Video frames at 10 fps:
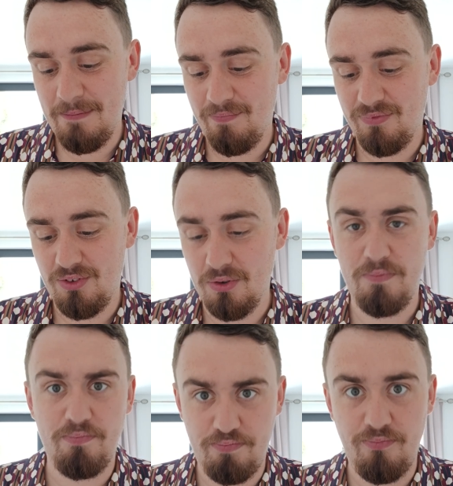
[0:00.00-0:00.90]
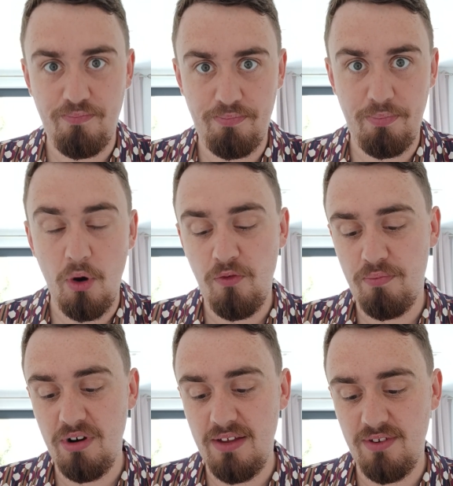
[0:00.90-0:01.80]
Of course, both
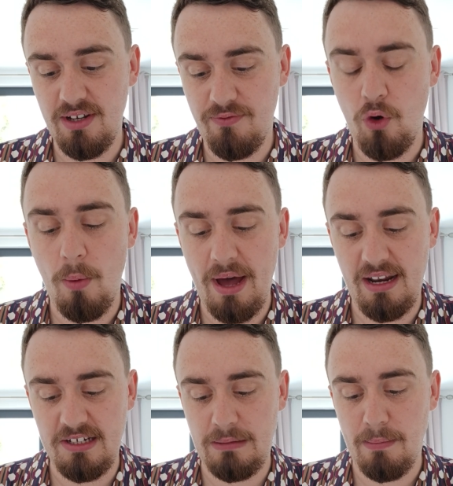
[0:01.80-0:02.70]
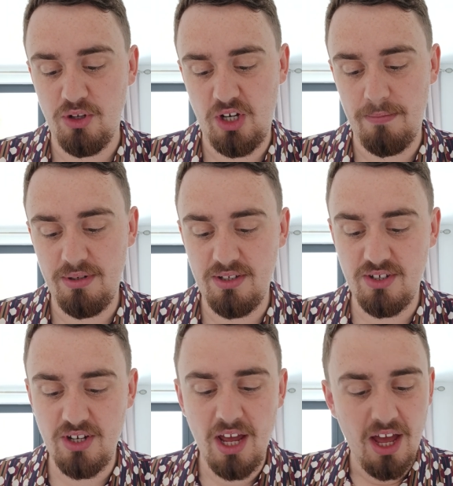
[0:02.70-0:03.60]
previous former NXT Women's
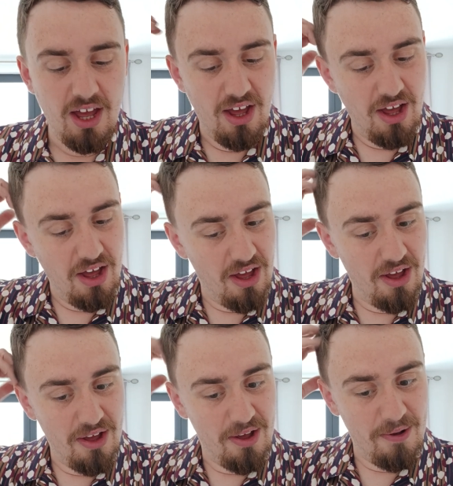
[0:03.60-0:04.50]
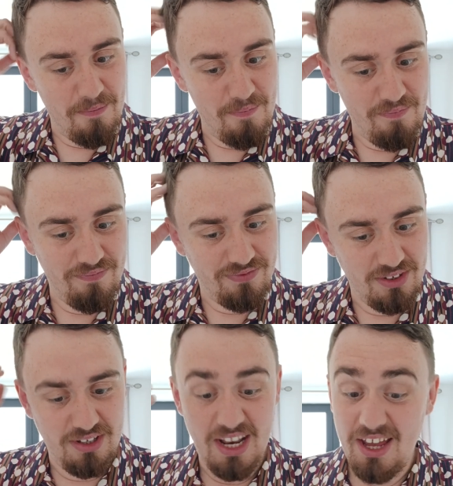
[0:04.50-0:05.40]
Champions.
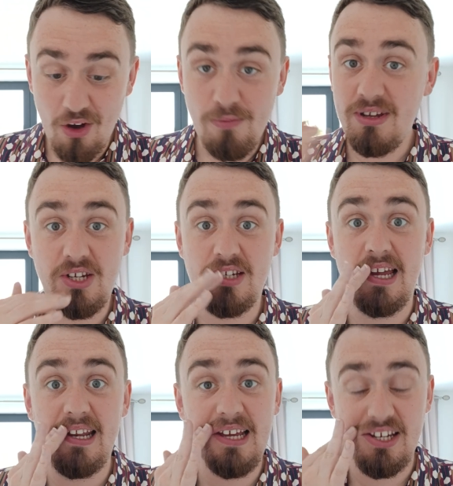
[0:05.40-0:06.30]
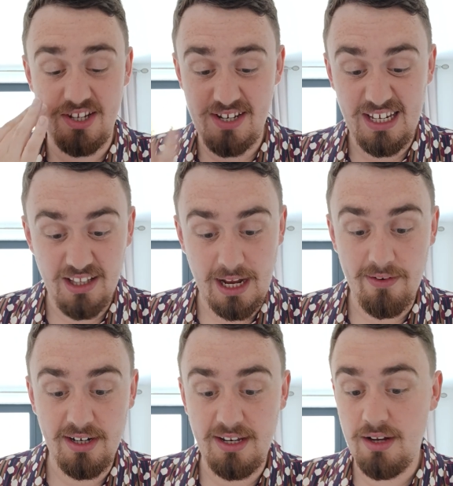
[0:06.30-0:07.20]
Naomi, she's killing it as this heel
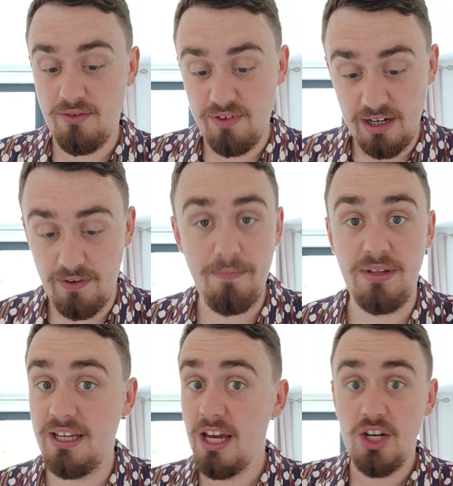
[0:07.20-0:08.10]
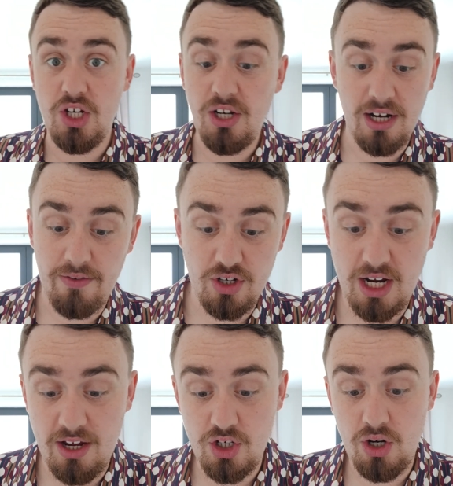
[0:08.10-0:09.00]
character. Rhea Ripley, she could have
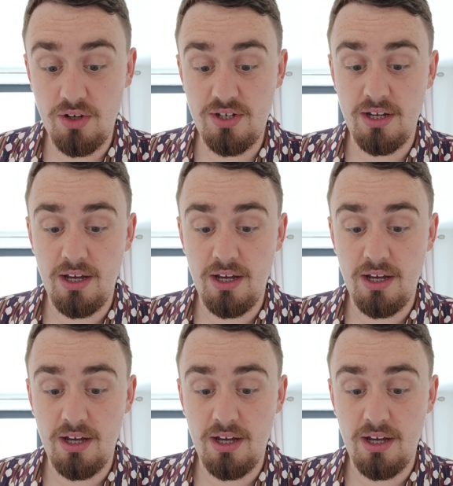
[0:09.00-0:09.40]
a shot.